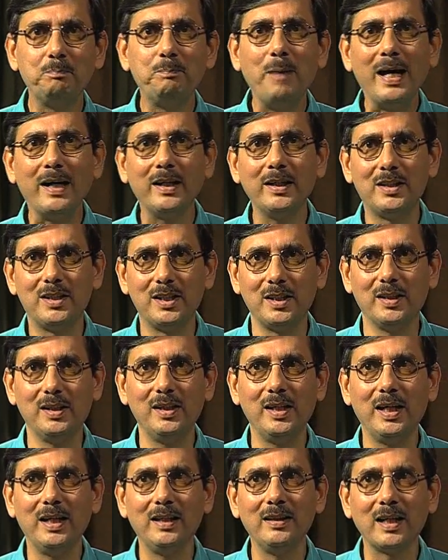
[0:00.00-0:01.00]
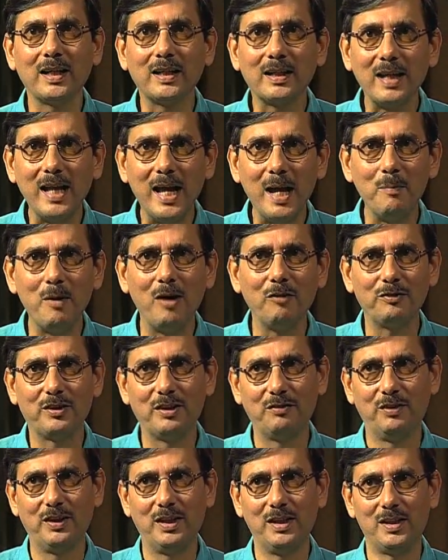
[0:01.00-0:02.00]
parity in the claim of
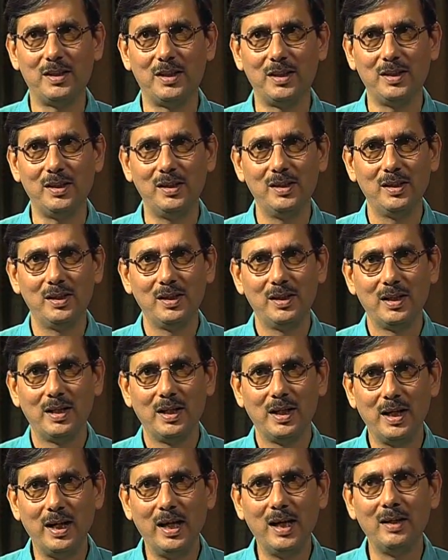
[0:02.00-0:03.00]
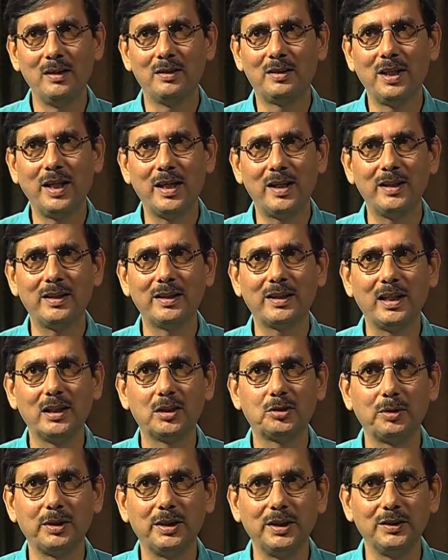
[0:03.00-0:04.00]
divinity in theoretical
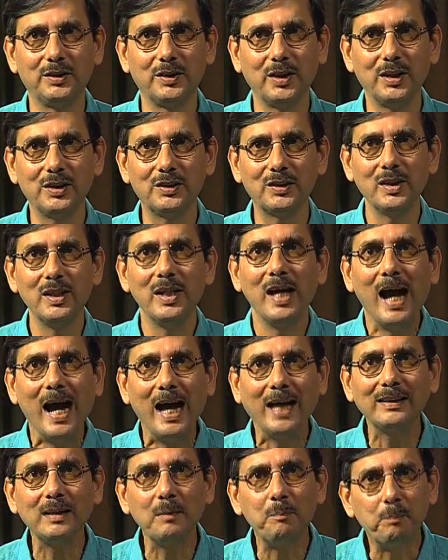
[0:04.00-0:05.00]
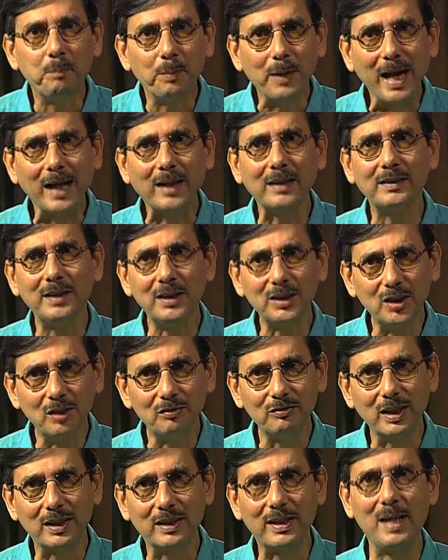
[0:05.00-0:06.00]
treatises and the practice
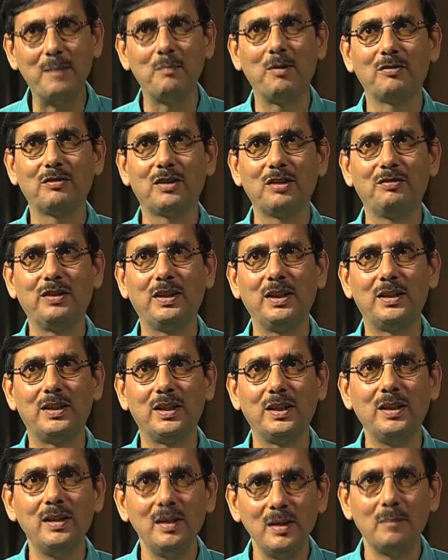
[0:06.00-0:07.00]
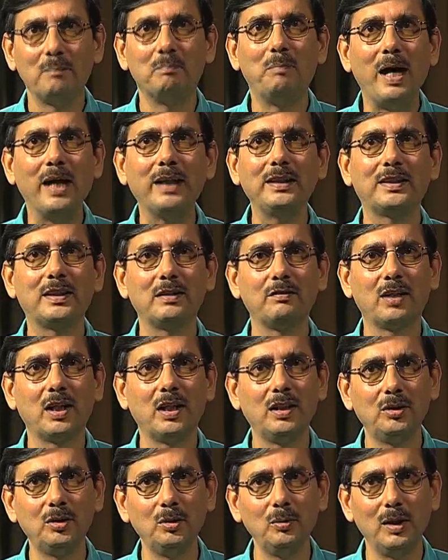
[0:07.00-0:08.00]
of the claim of divinity by
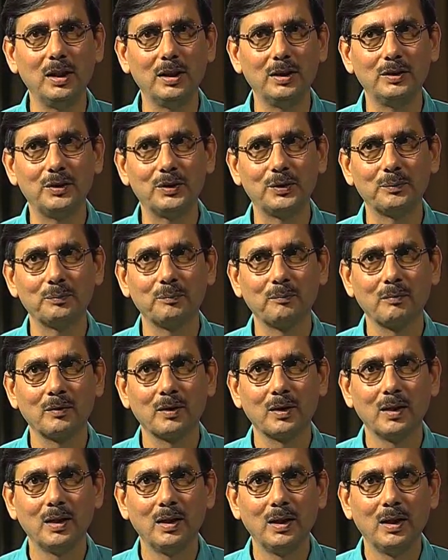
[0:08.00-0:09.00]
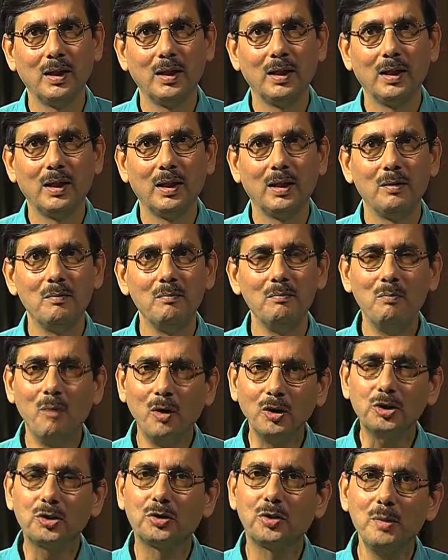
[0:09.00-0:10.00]
several rulers.
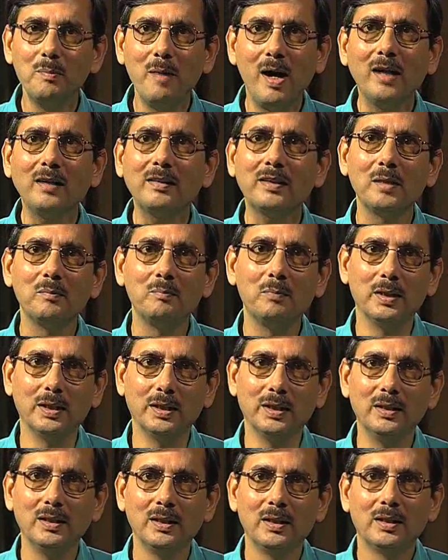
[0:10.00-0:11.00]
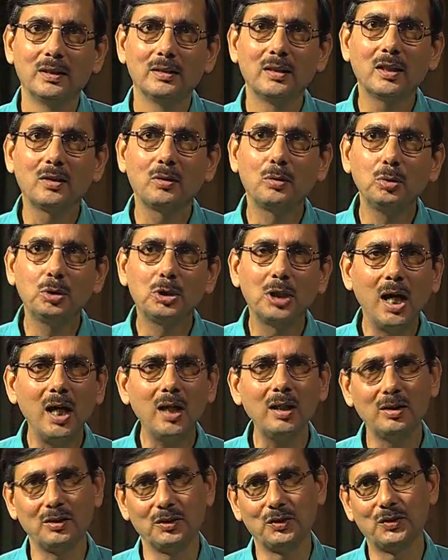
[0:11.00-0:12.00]
Most remarkably, the
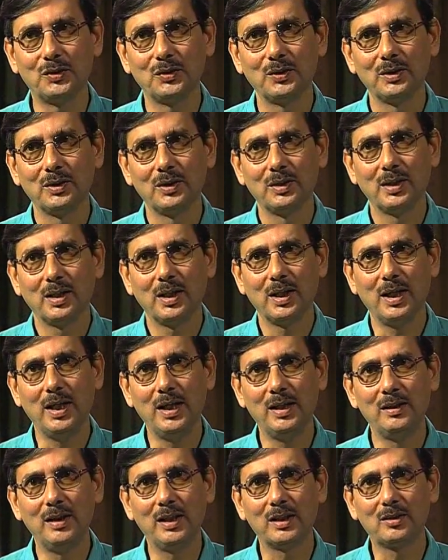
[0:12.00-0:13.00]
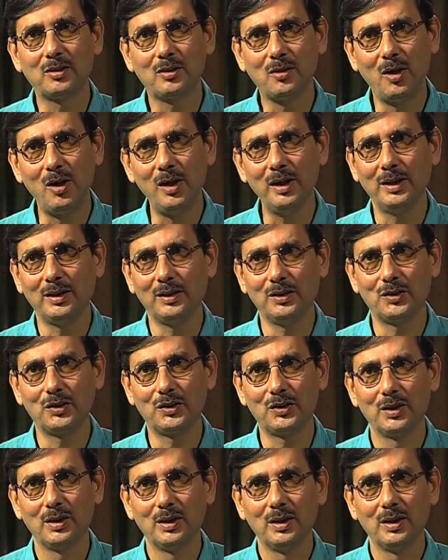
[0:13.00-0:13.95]
Kushanas in their coins